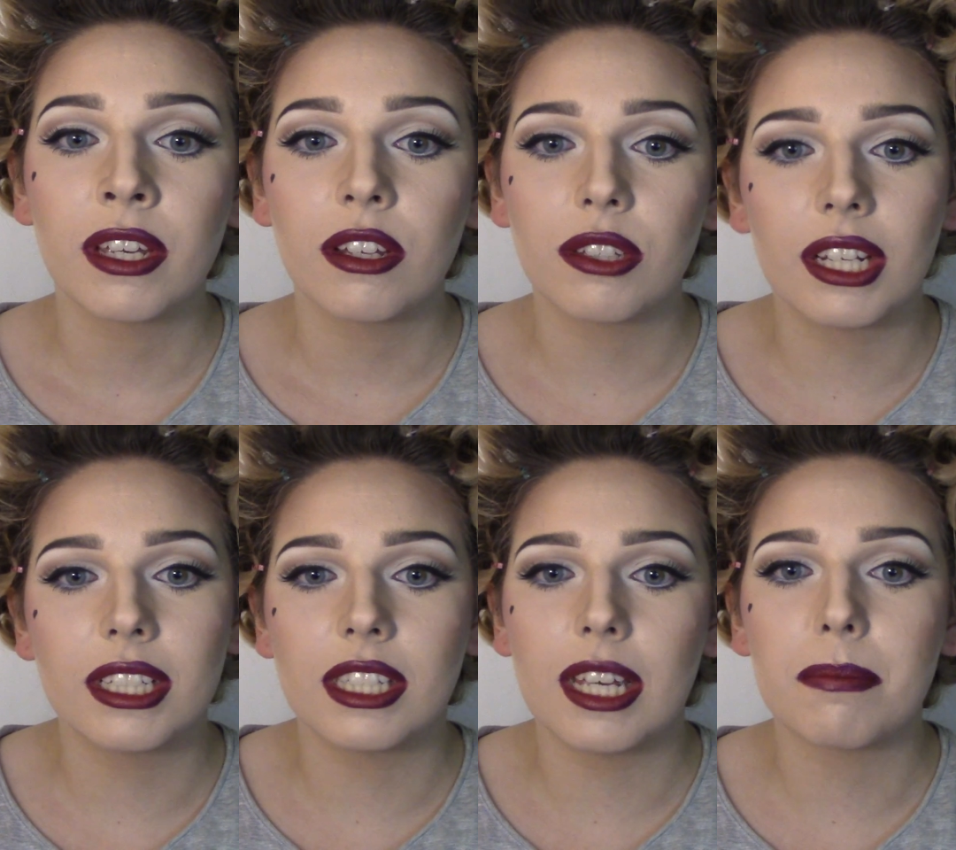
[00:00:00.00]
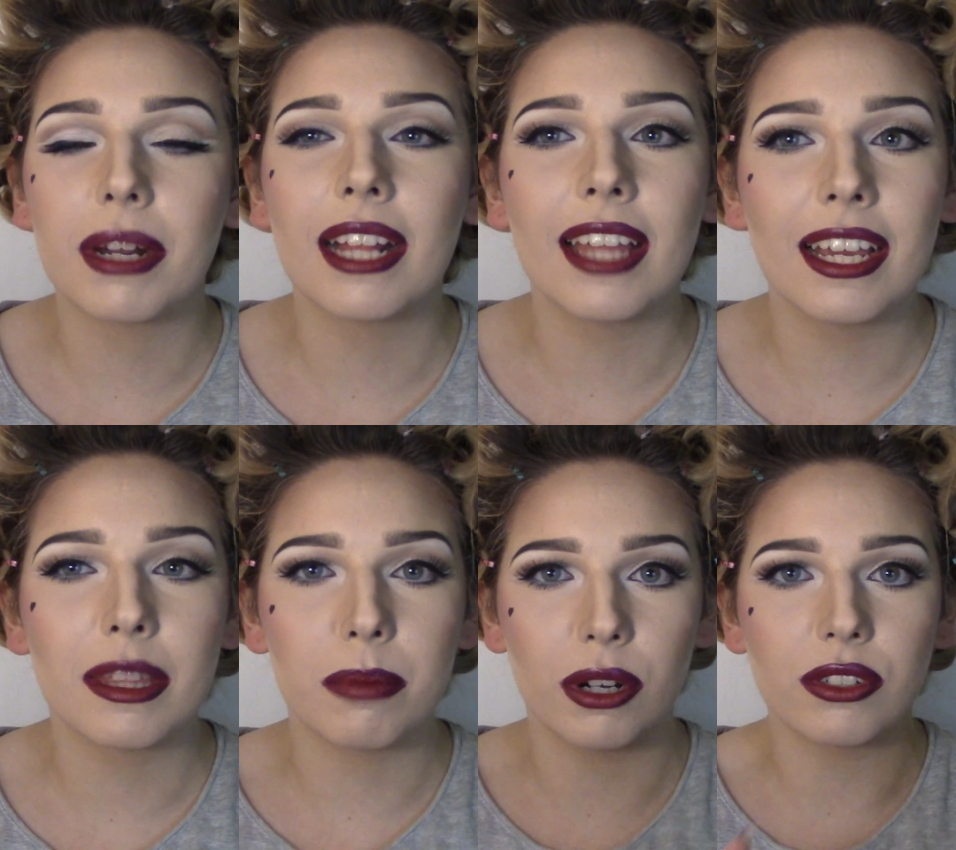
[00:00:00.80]
so I could see it, but I like
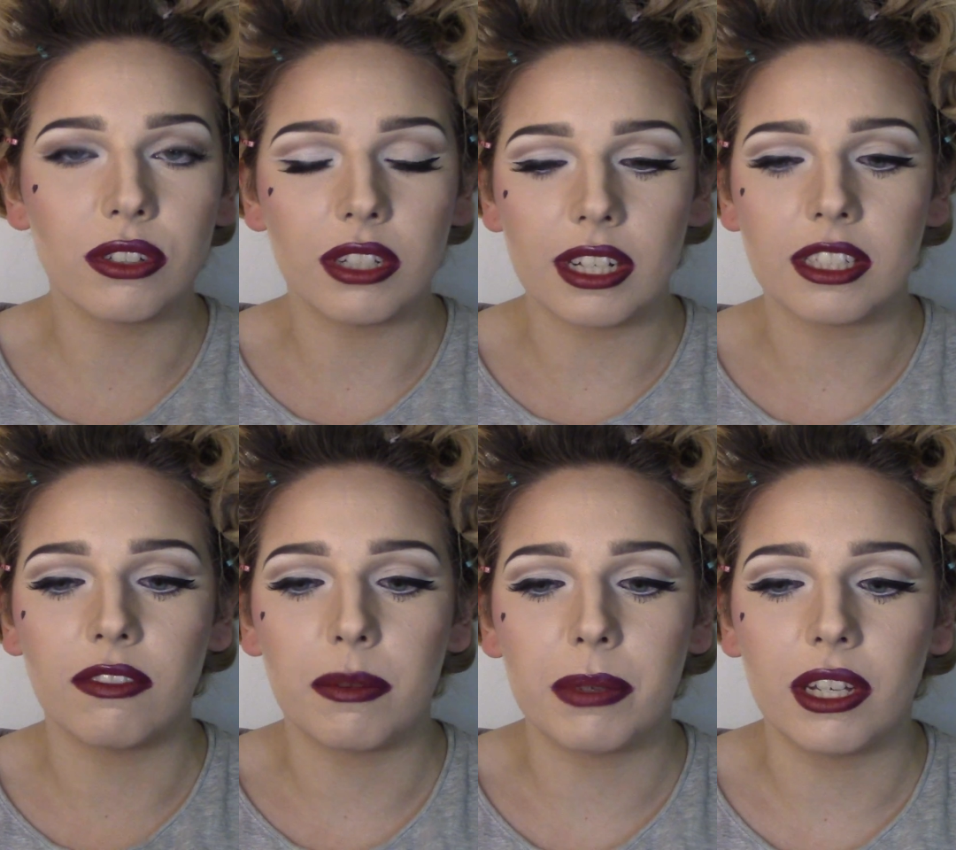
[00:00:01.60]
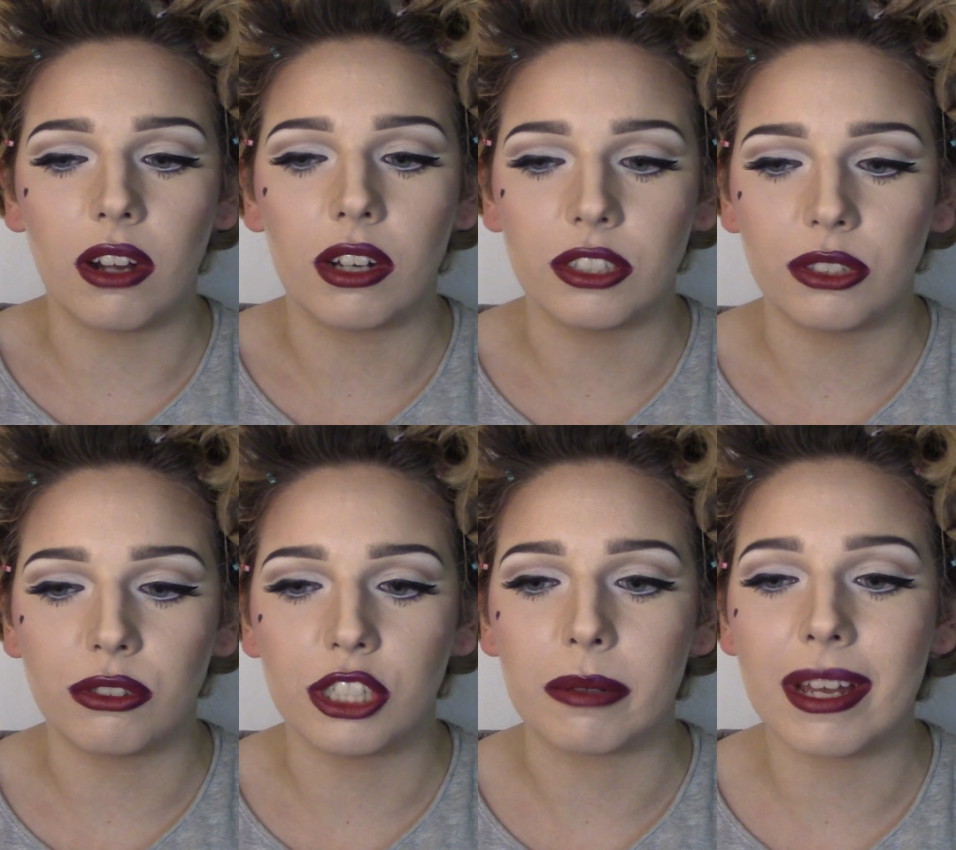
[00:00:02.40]
the personalness of it being on
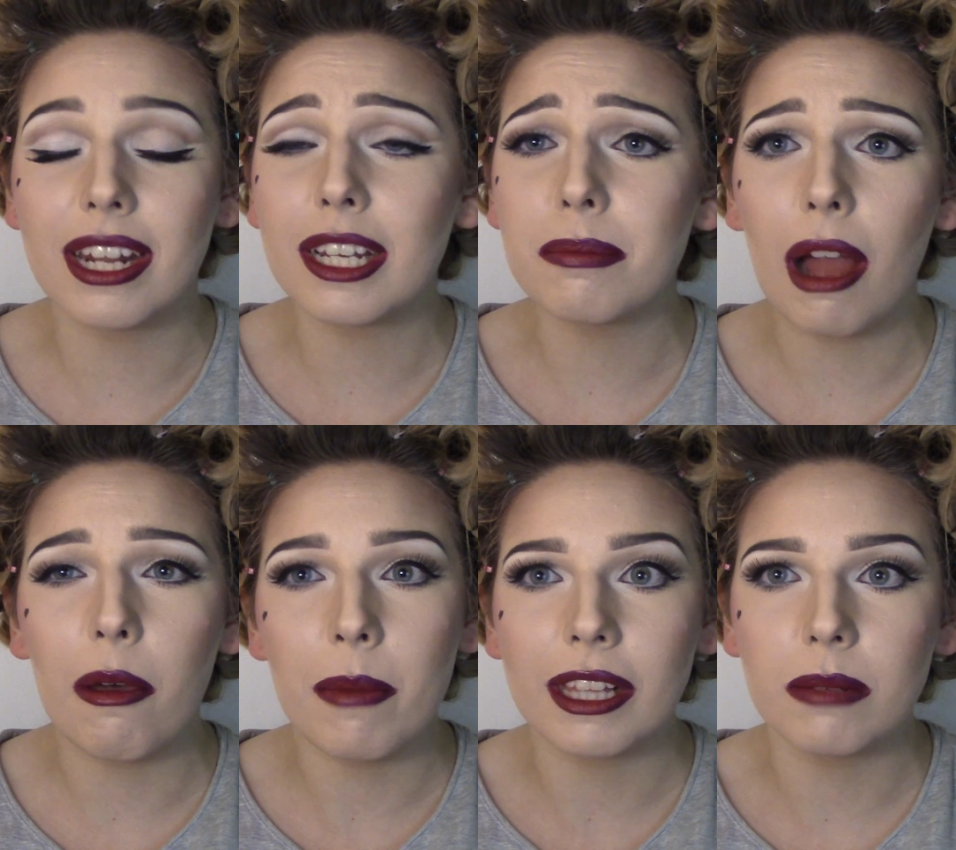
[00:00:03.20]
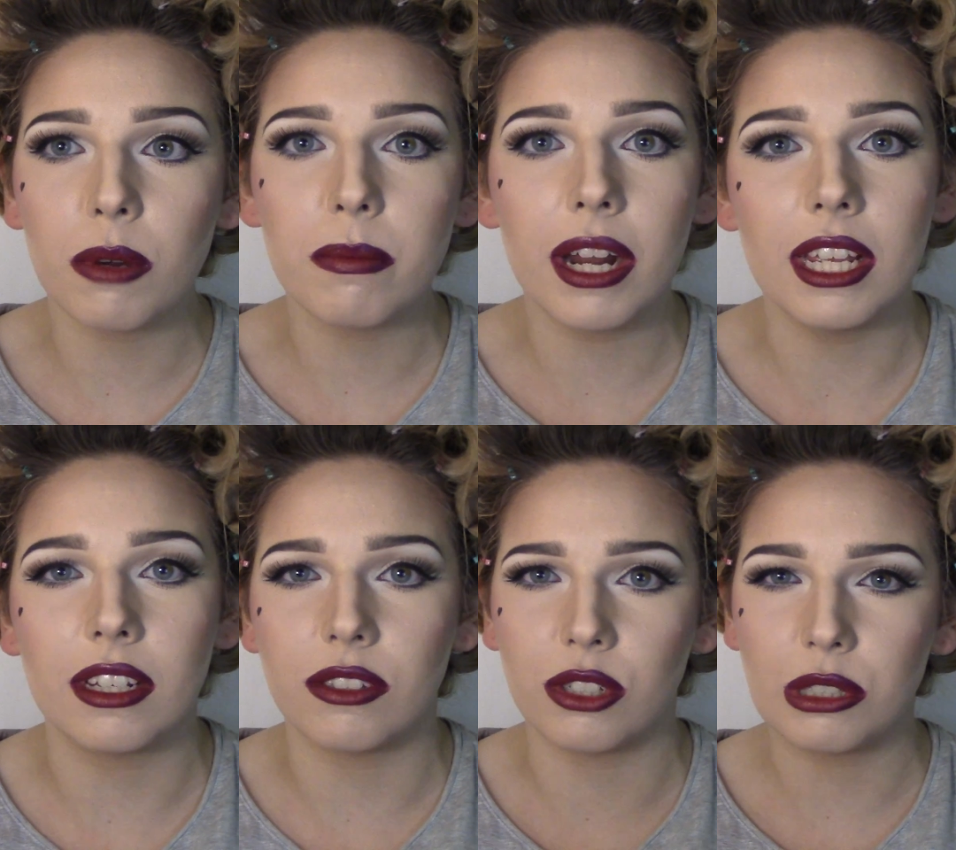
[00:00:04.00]
YouTube, and it could probably make them more money
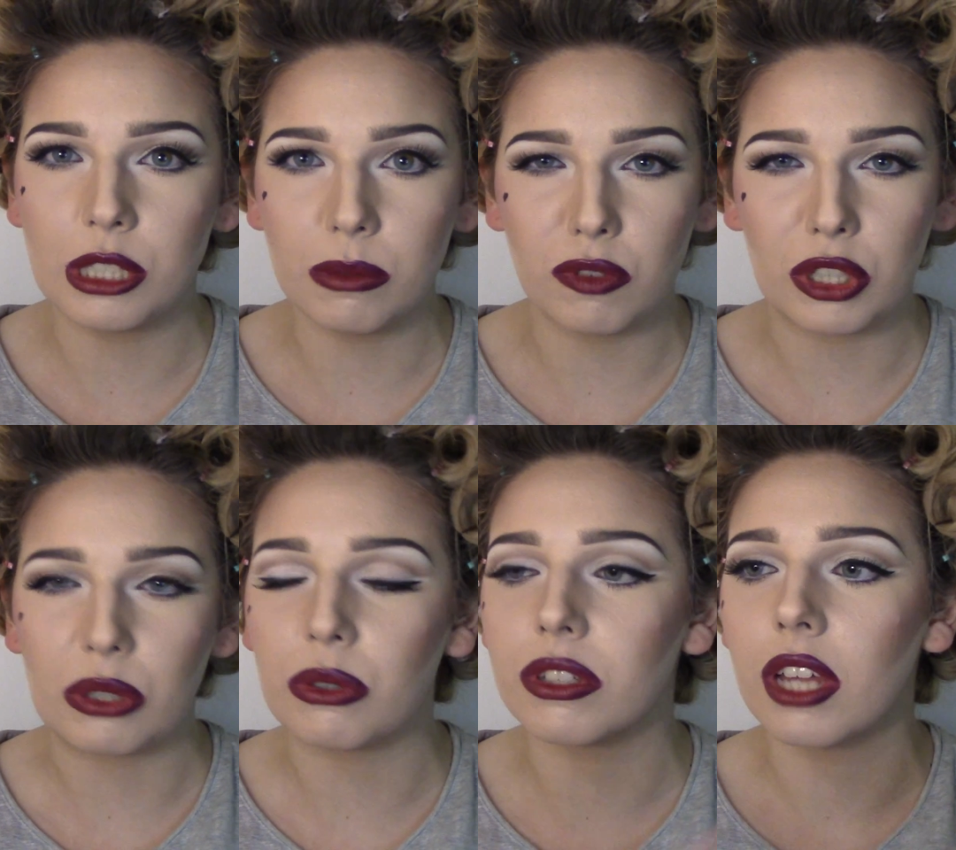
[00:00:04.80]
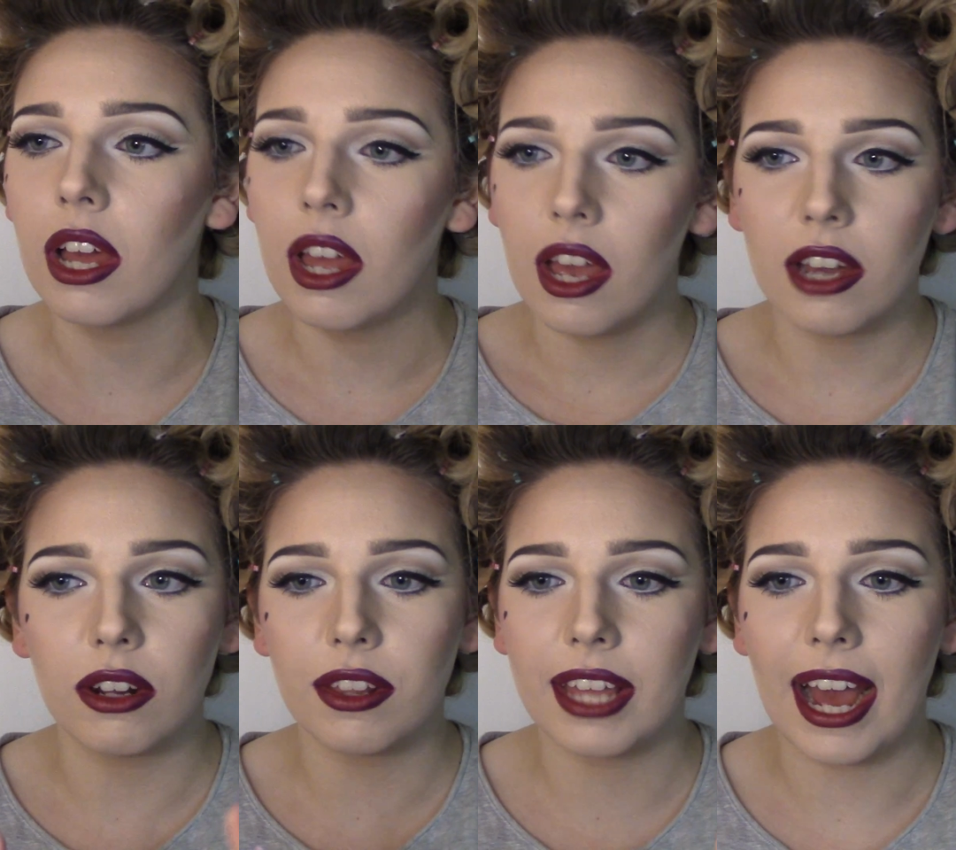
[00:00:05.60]
because YouTube views and
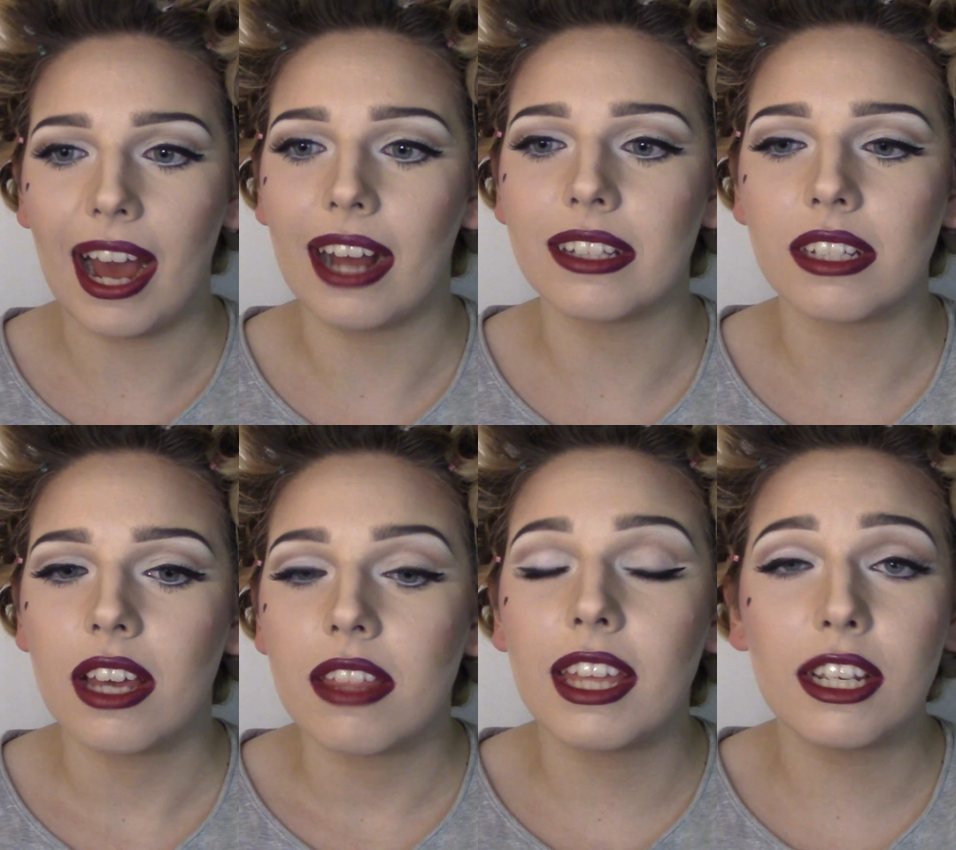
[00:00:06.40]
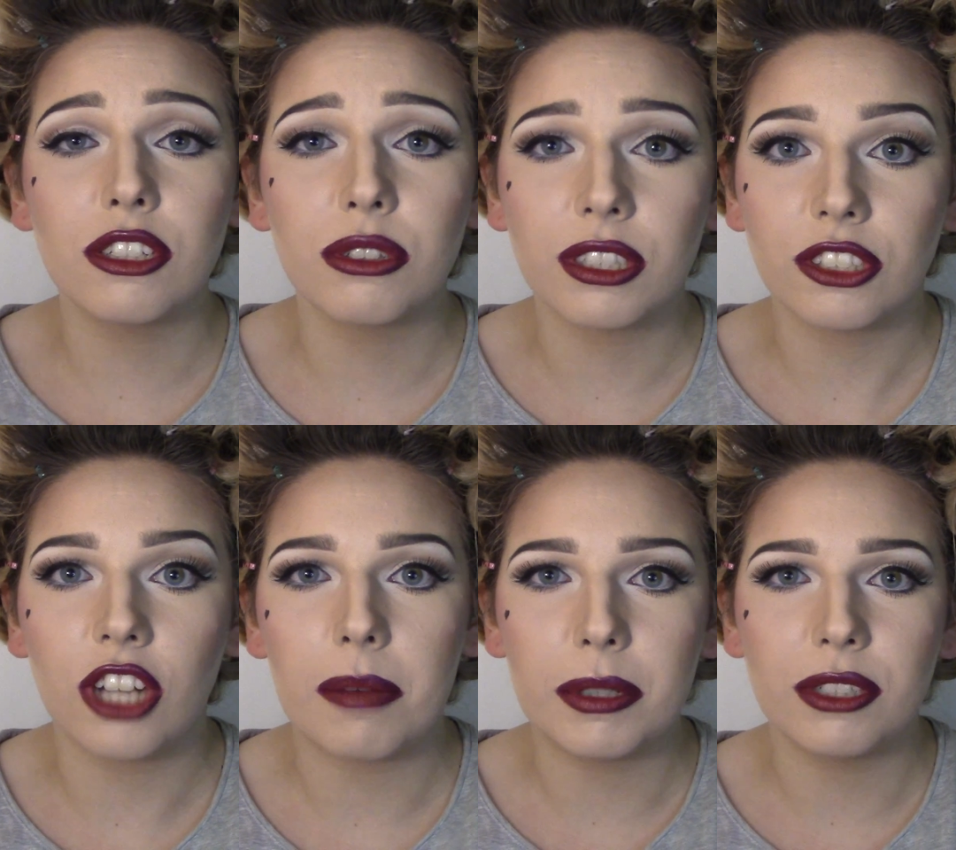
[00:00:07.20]
all the ads, they could do a good
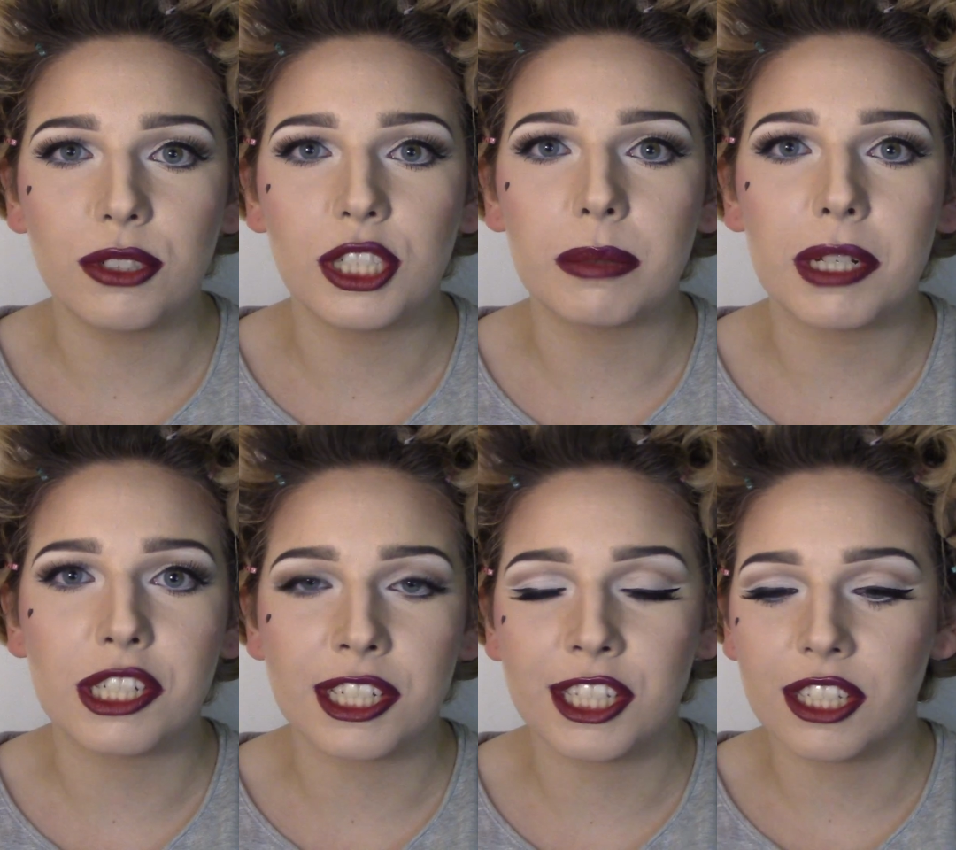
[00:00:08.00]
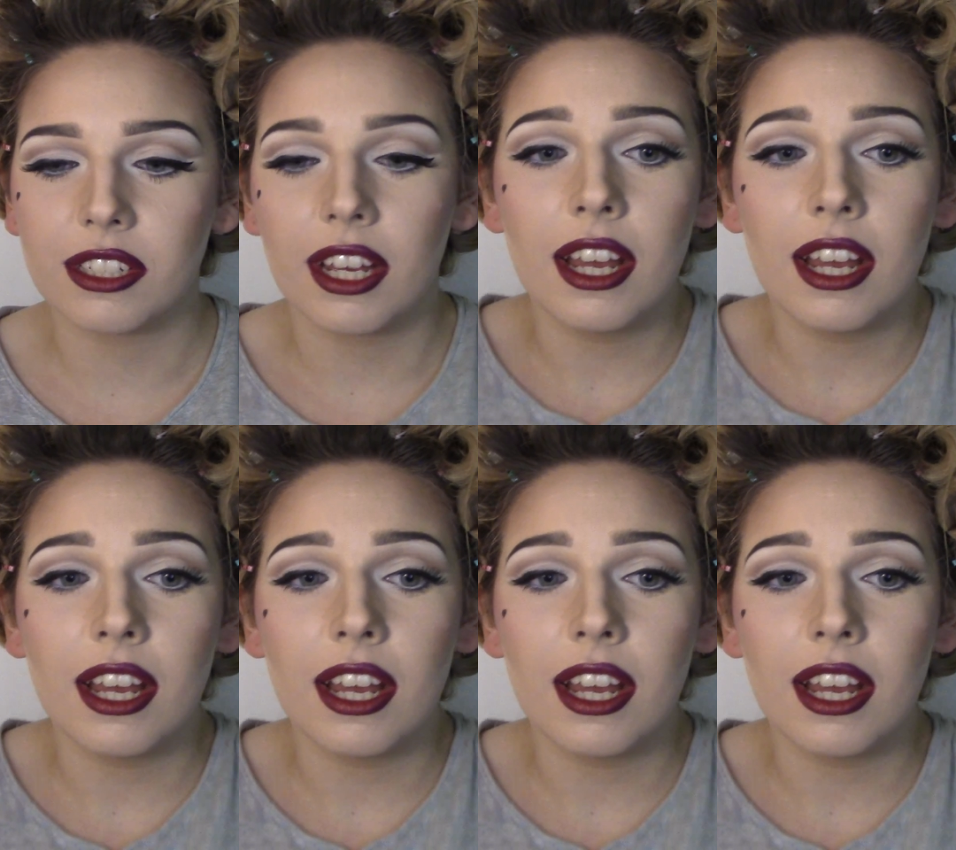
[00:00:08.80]
job on YouTube. It just,